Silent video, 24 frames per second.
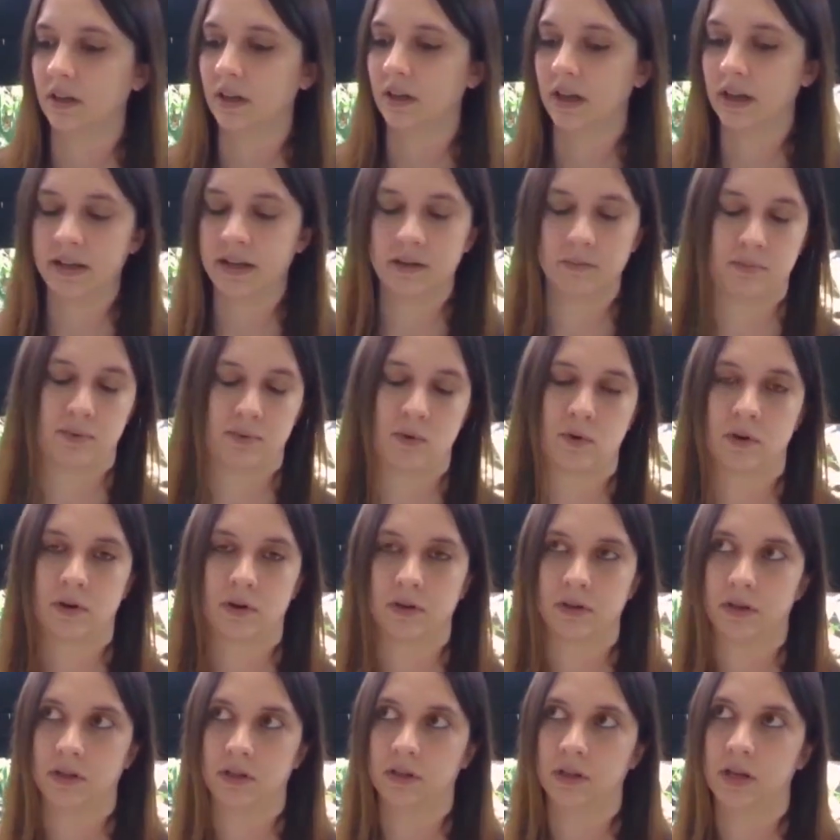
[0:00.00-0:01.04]
I
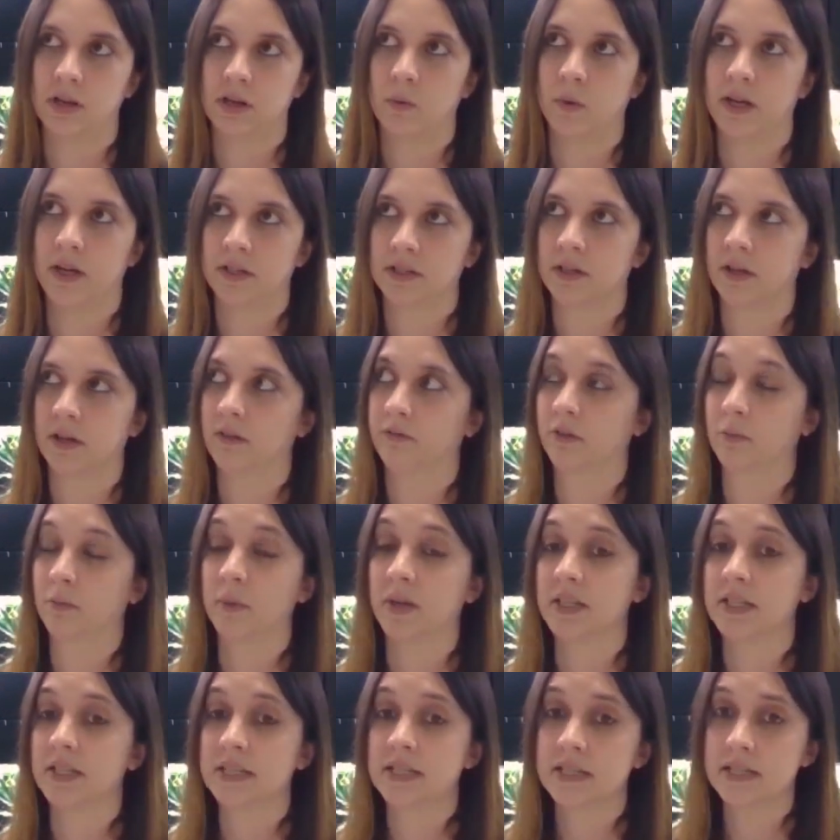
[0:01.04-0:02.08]
import a lot of wild caught for
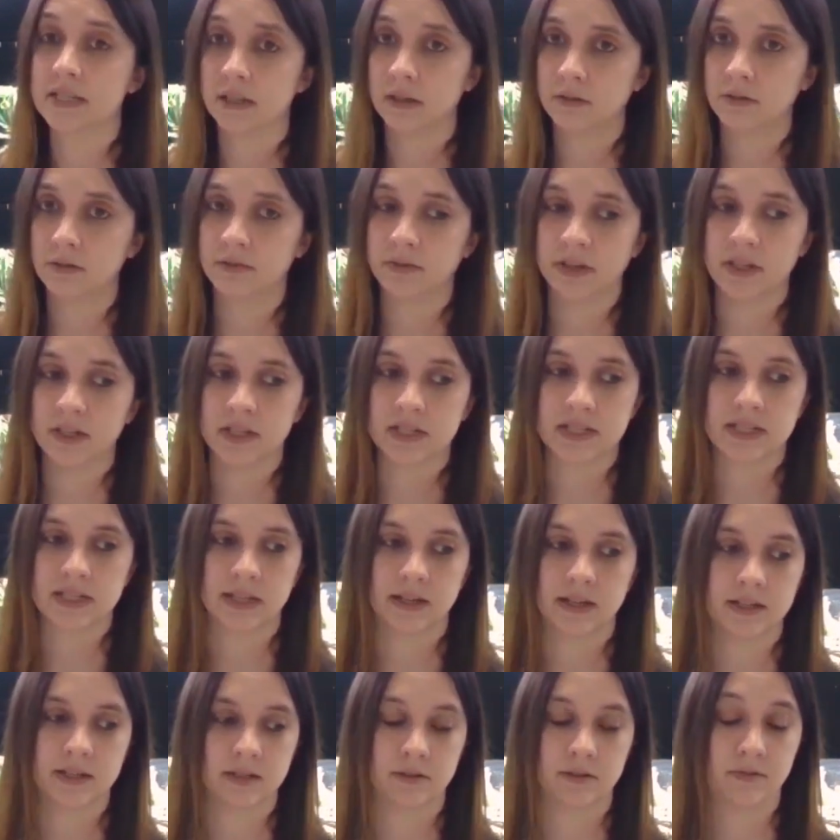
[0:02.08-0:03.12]
myself in a
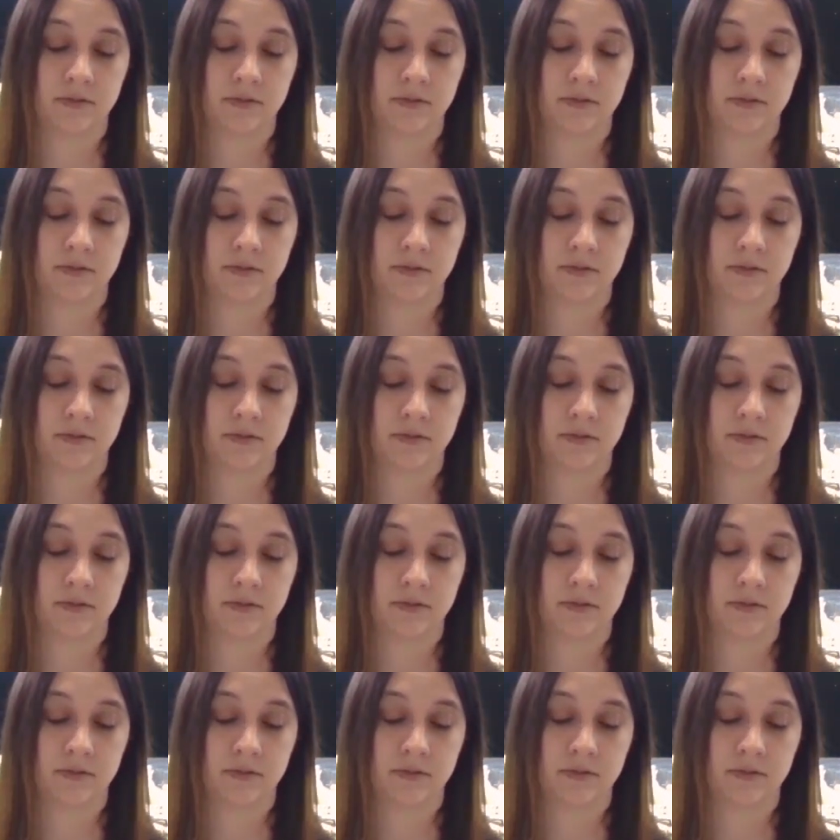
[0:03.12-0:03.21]
sense of